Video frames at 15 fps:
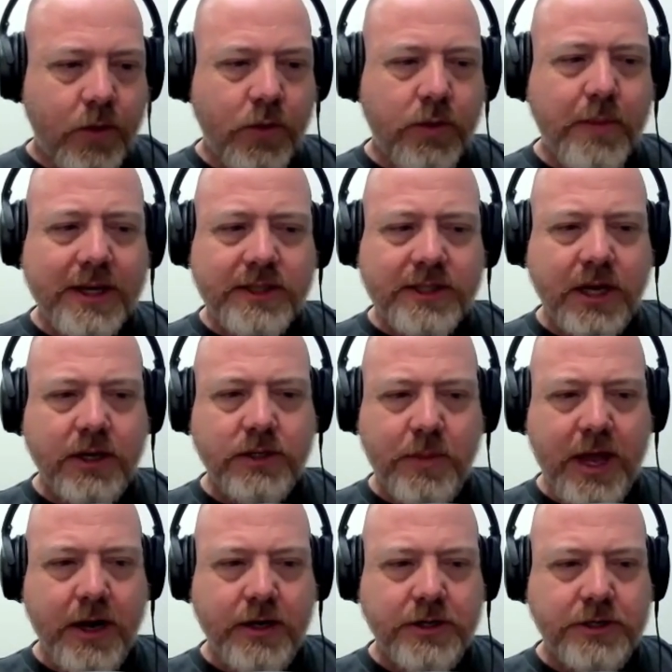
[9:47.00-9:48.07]
with my sales
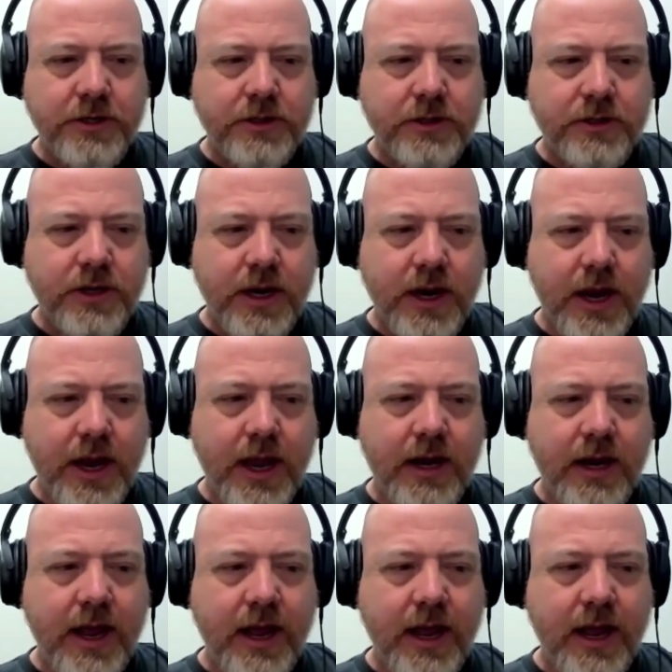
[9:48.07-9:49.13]
managers
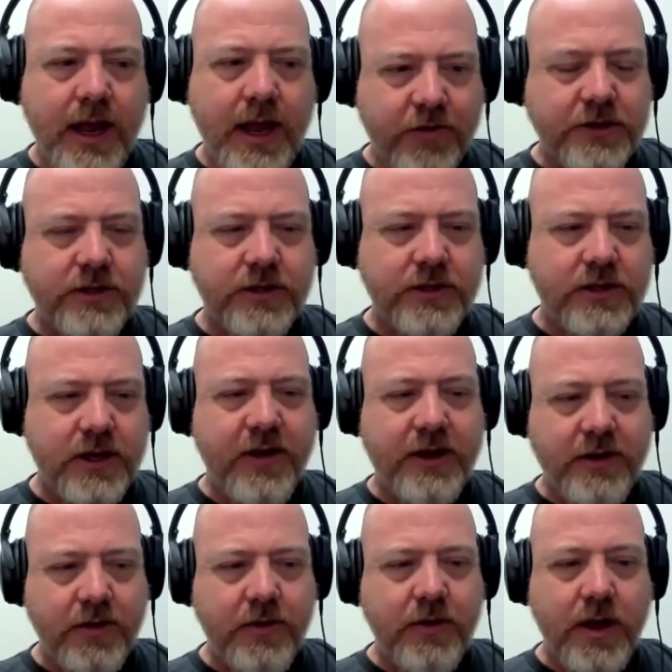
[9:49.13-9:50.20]
and at conferences and
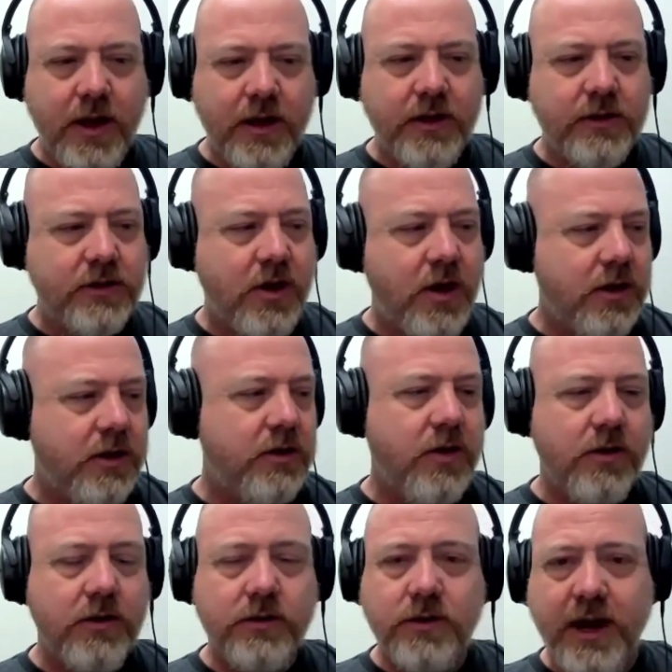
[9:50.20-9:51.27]
stuff. I do a, a
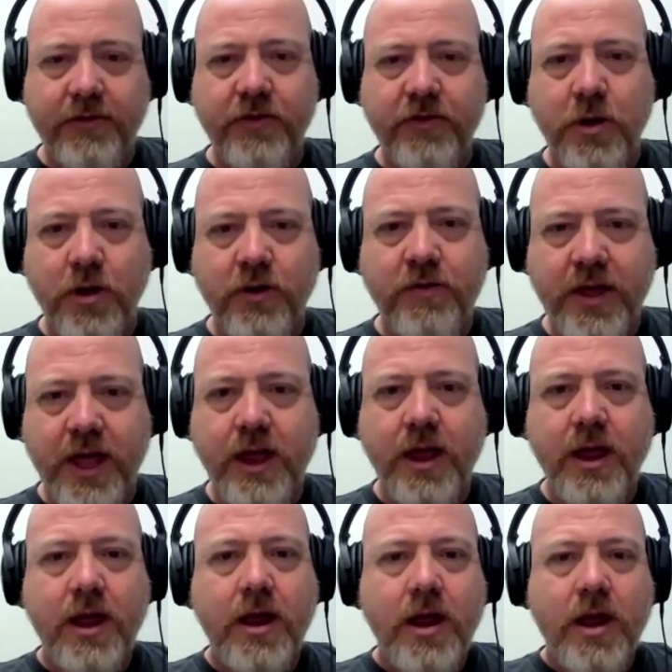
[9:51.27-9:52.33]
talk called Never
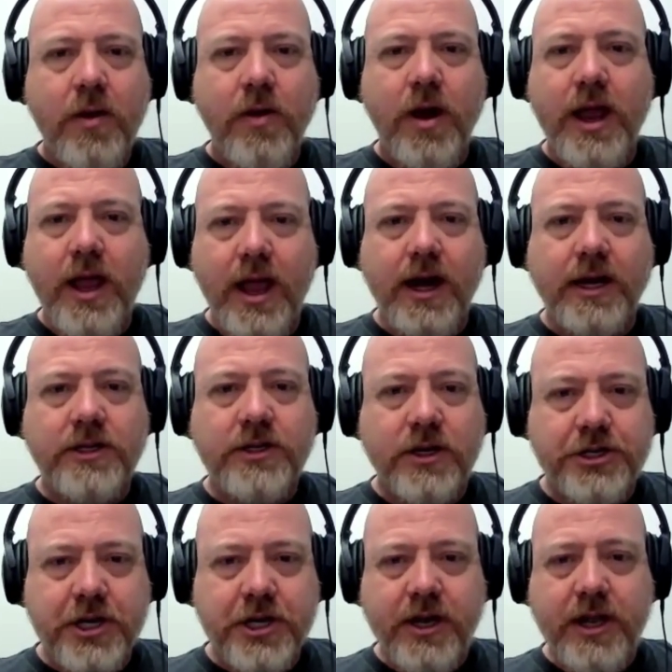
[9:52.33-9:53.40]
Motivate, right? And I
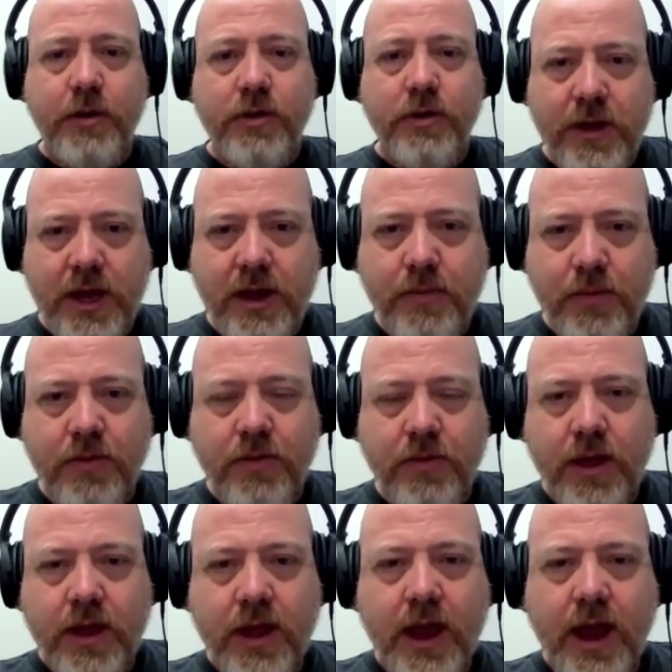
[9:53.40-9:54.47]
started sharing that with
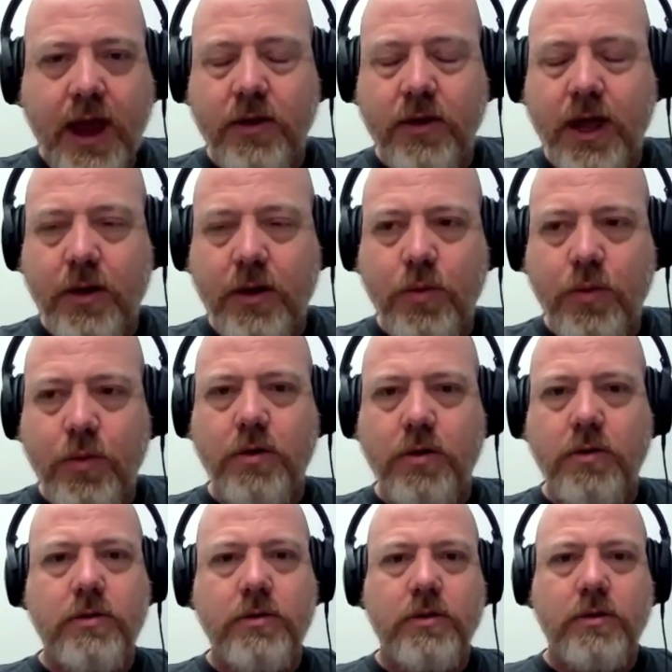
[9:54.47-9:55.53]
people, and they're like,
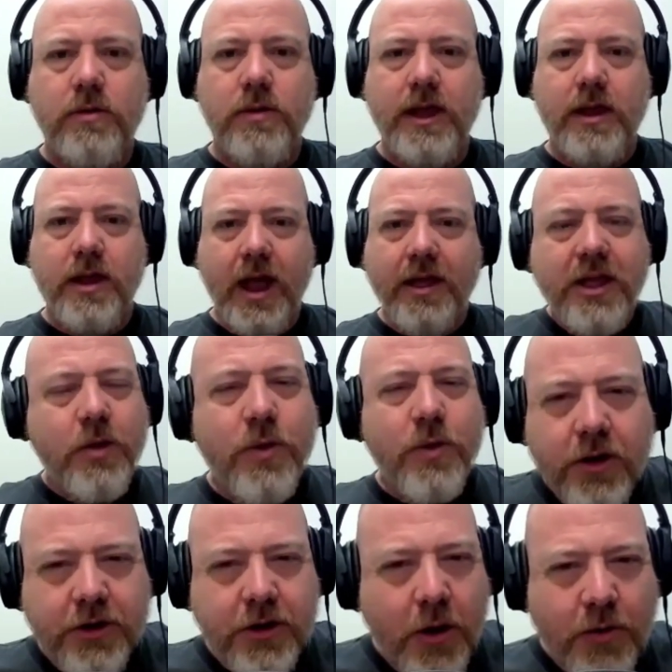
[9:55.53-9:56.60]
whoa, like I think we
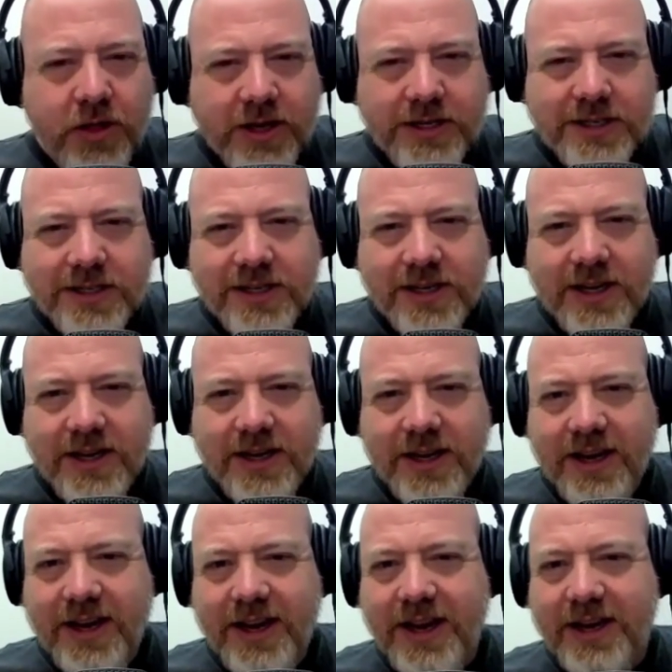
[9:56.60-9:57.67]
all know this
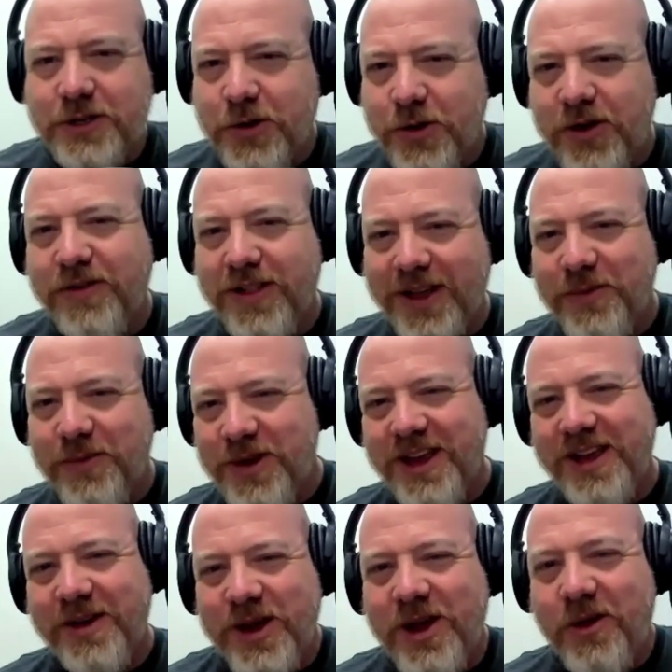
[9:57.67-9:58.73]
intuitively
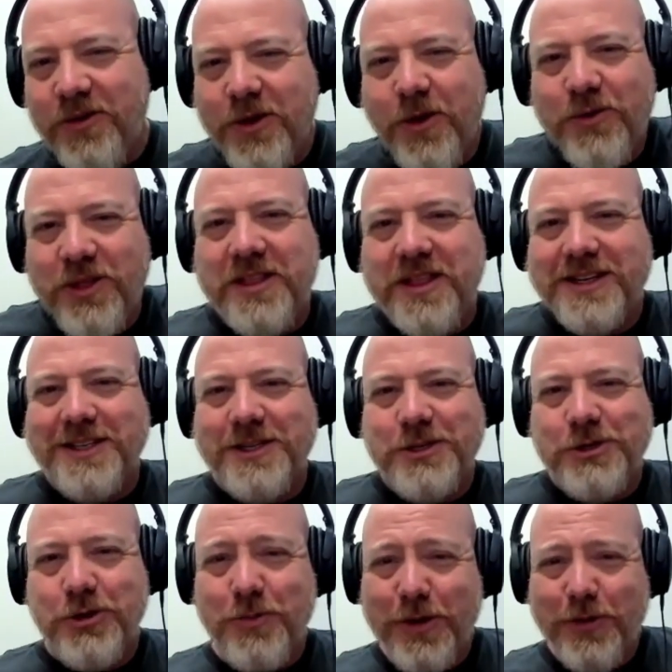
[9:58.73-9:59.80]
we we all know that this is
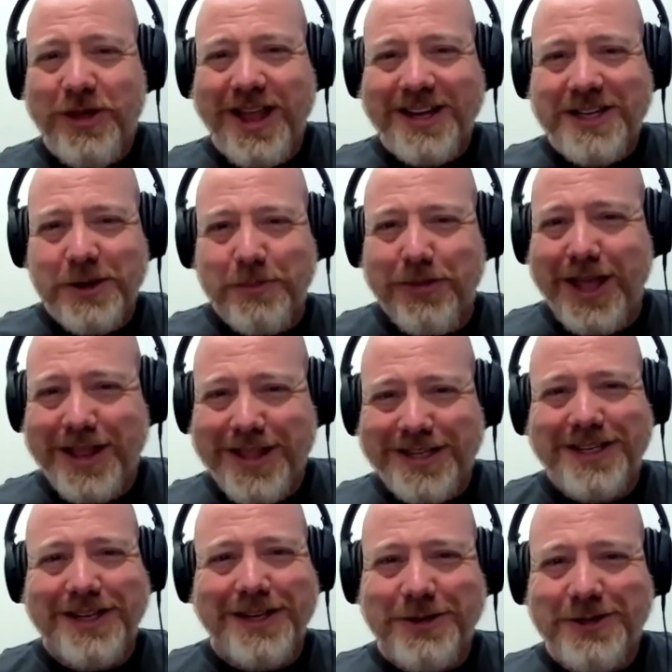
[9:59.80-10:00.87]
true but we like to play
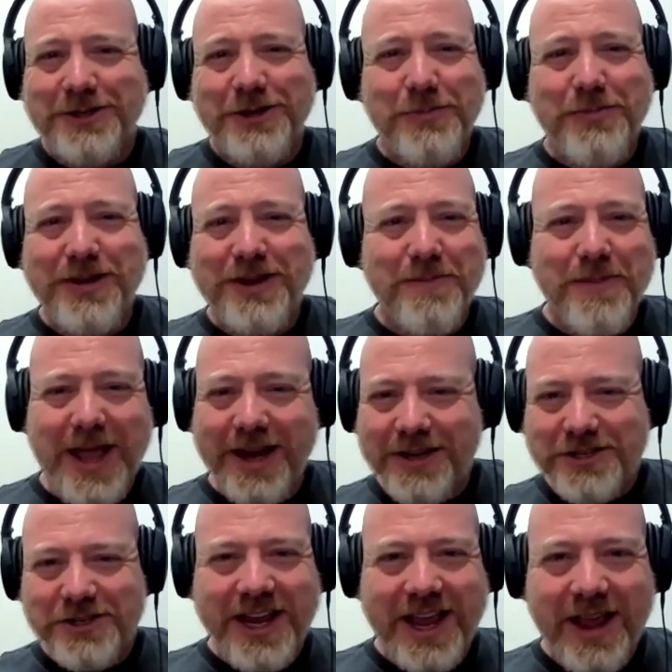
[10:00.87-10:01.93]
this little stupid
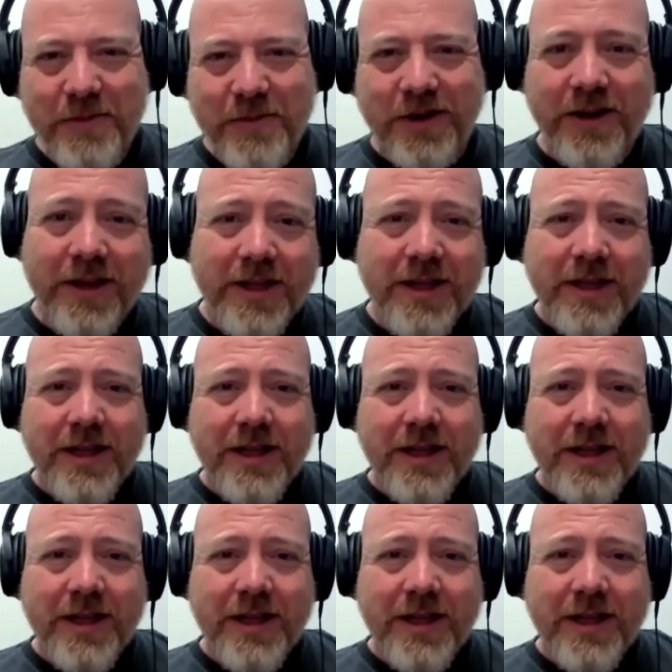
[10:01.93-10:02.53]
manager game where